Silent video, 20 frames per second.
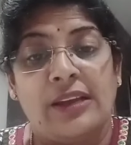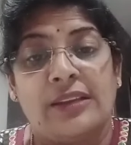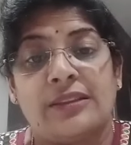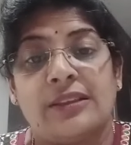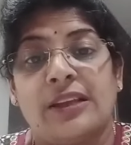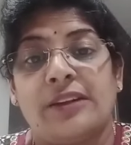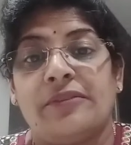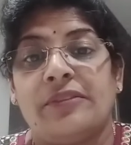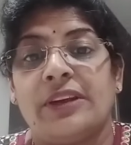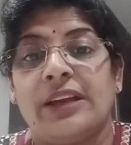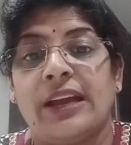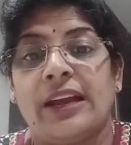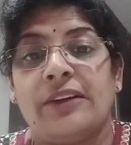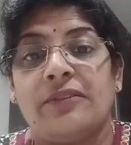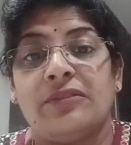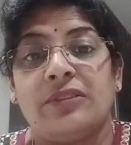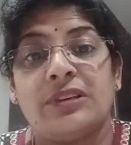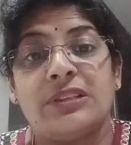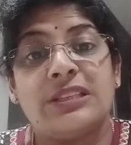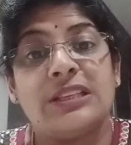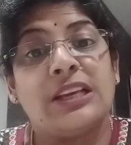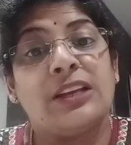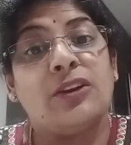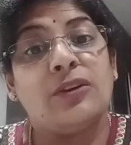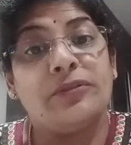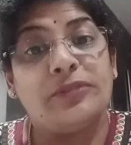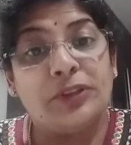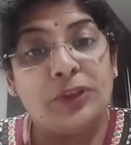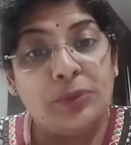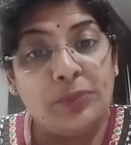Then we have a sale
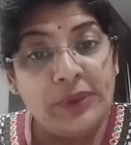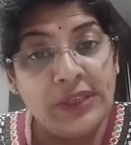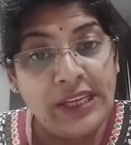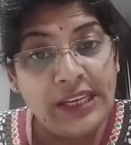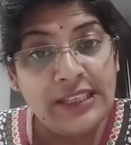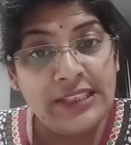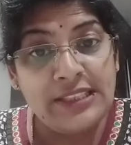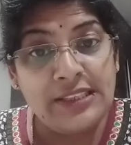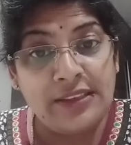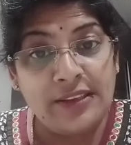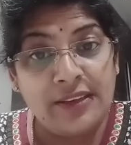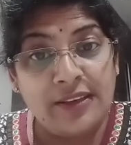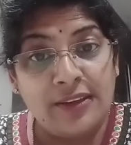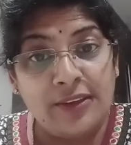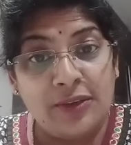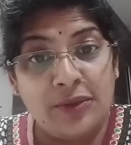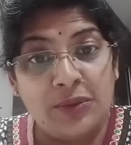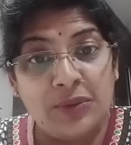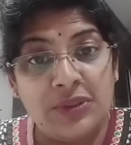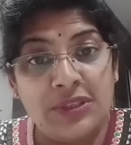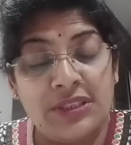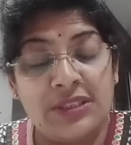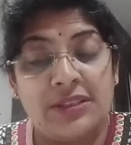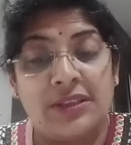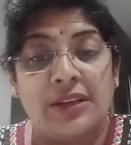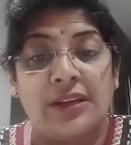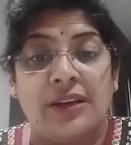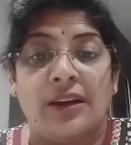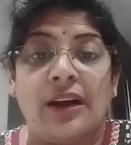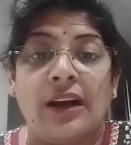of duplicate goods
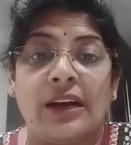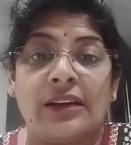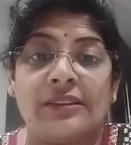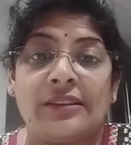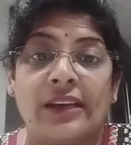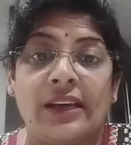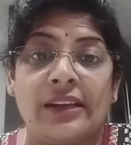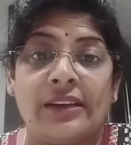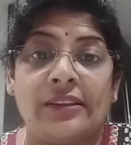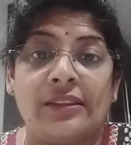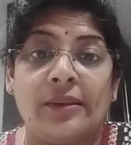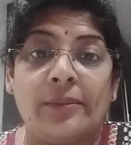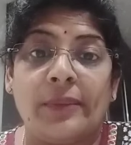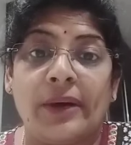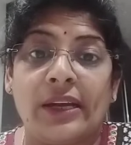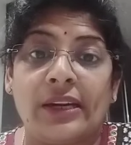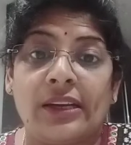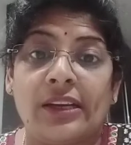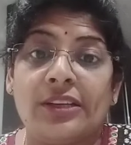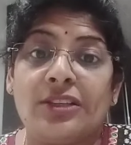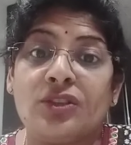are there in the market.